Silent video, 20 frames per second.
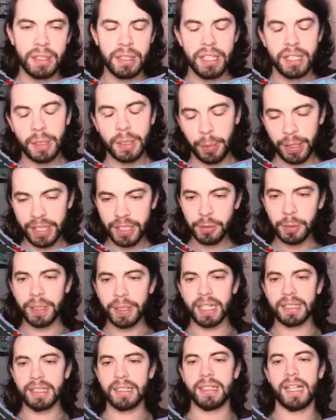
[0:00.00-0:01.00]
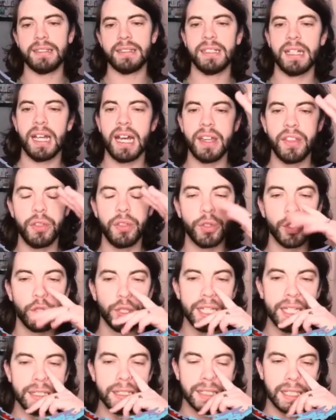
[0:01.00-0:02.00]
the principle behind the tactic, I thought,
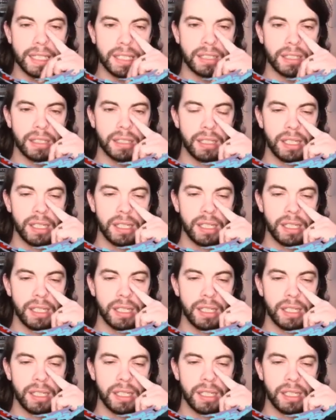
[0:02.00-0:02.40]
is